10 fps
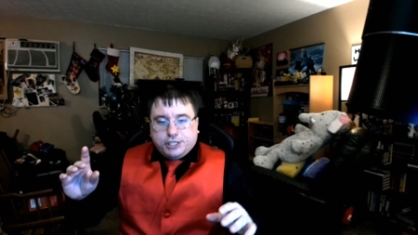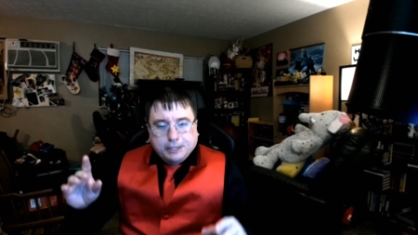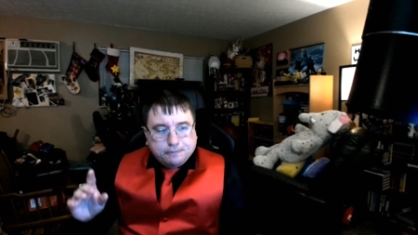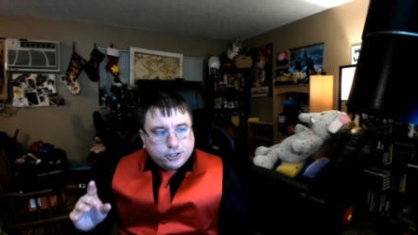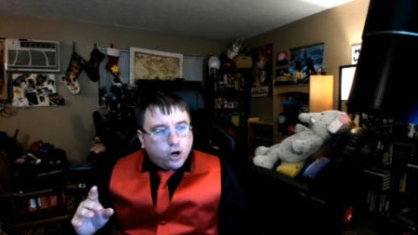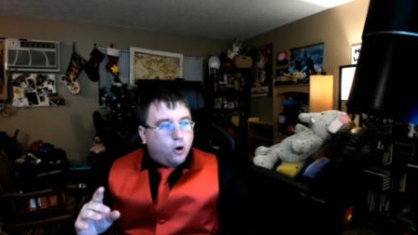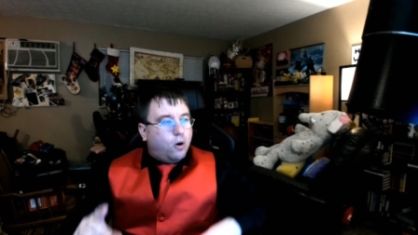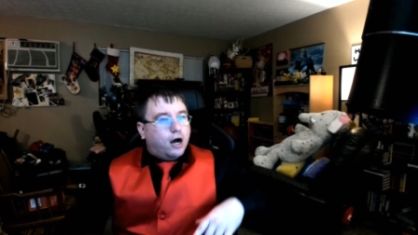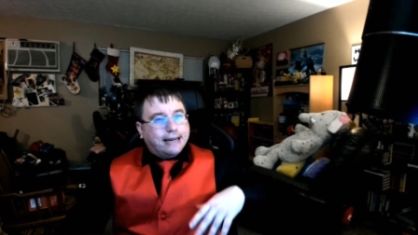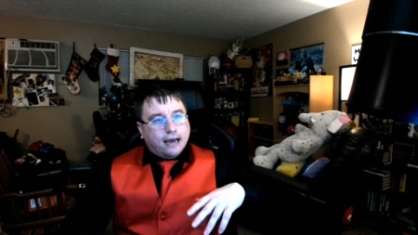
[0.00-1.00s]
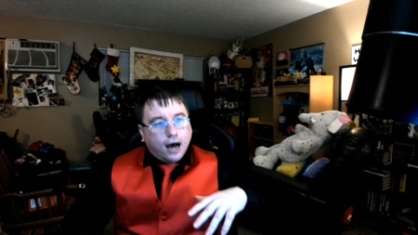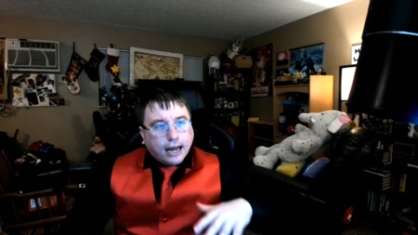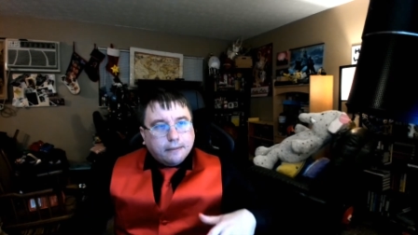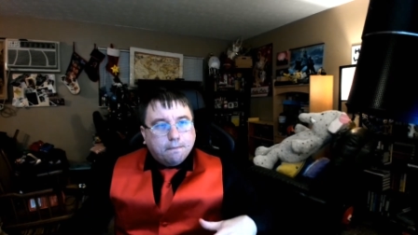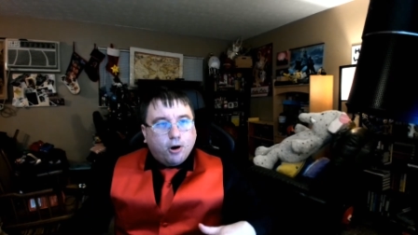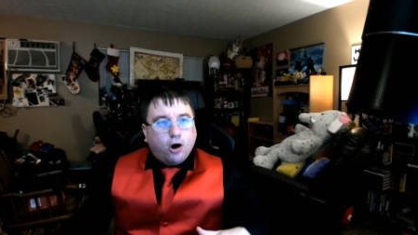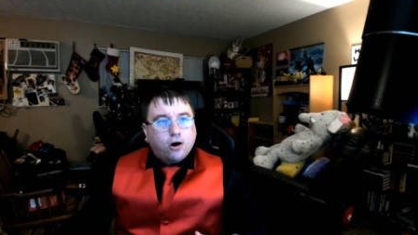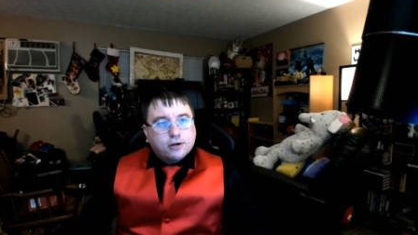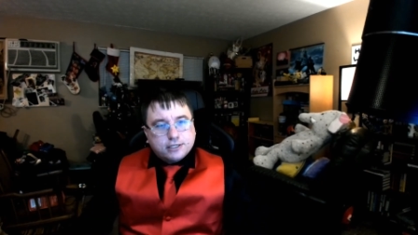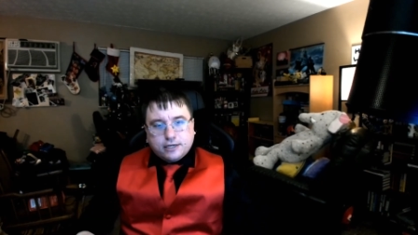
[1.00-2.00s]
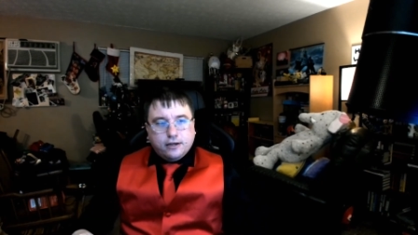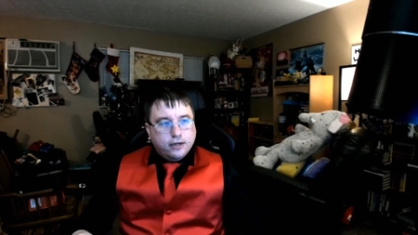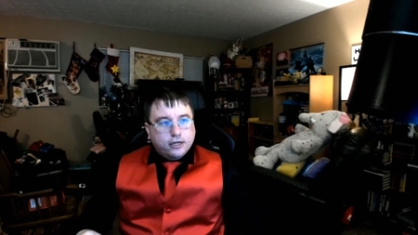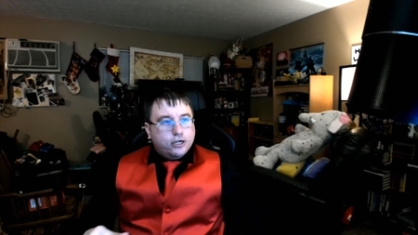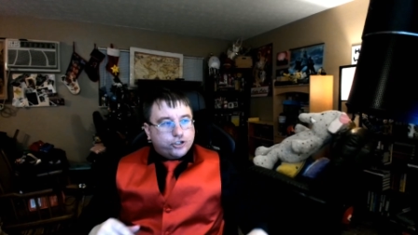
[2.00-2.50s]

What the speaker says: tiptoe on cotton balls and